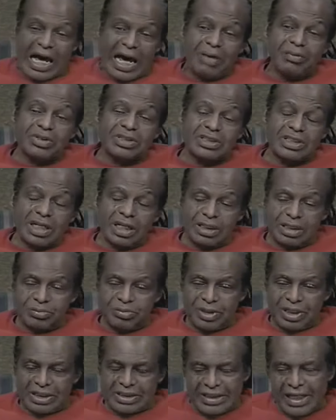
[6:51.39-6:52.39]
I would tell
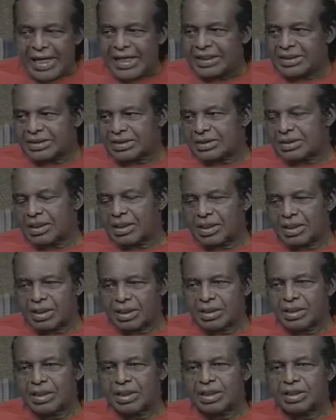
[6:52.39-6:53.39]
them, well, yes,
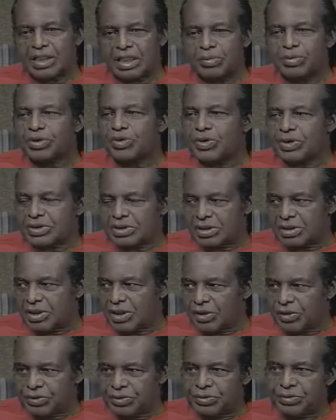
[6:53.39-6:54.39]
they were going to
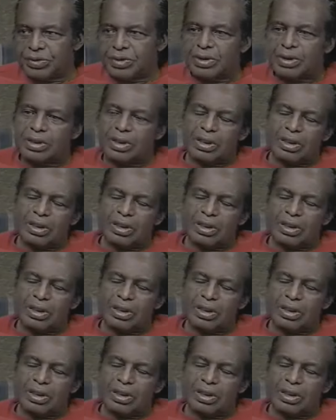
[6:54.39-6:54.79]
tell you.